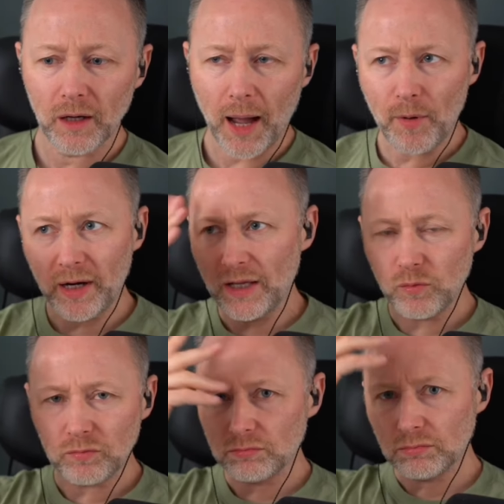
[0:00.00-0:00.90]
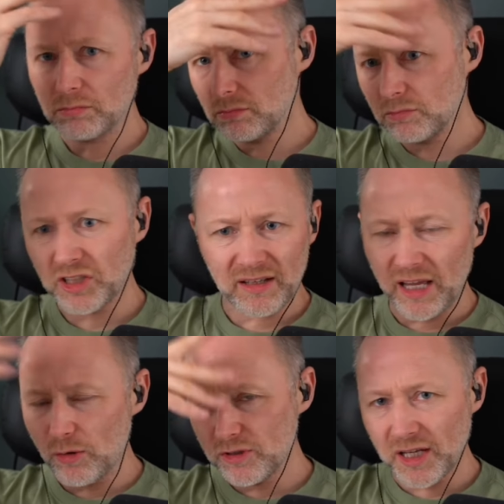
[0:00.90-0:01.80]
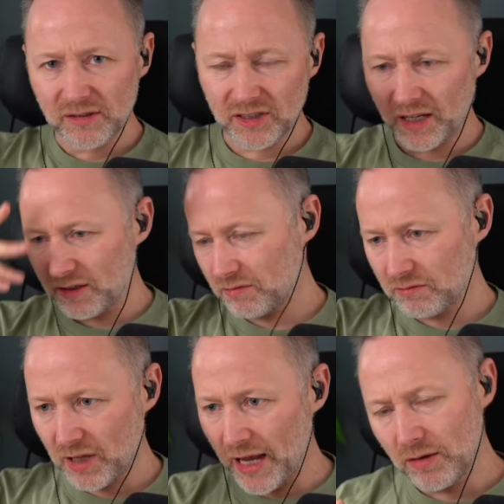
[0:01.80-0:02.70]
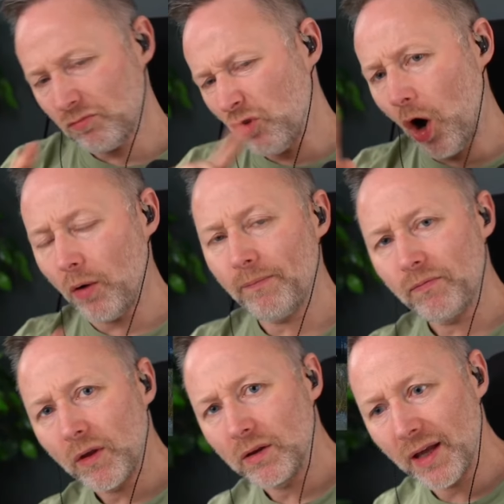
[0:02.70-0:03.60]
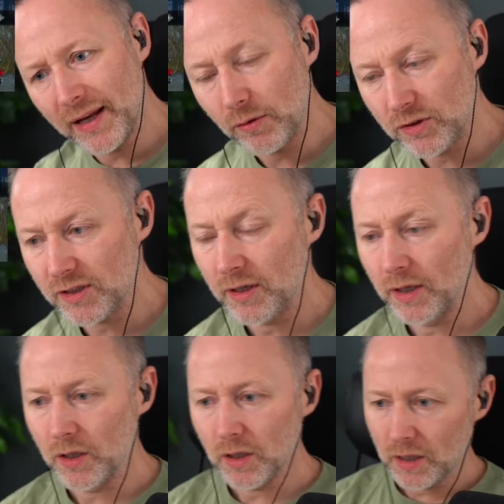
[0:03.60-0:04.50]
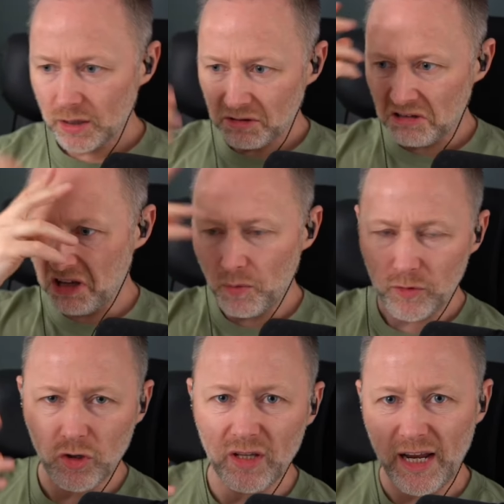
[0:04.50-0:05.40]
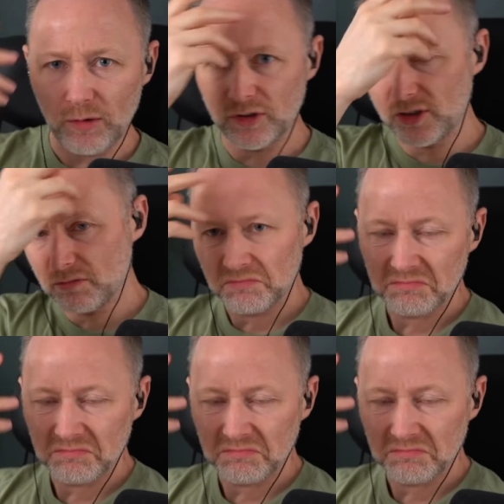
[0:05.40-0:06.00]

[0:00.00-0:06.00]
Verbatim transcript: I'm alright. Stick nails in, stick... no nails. Can do it without the nails.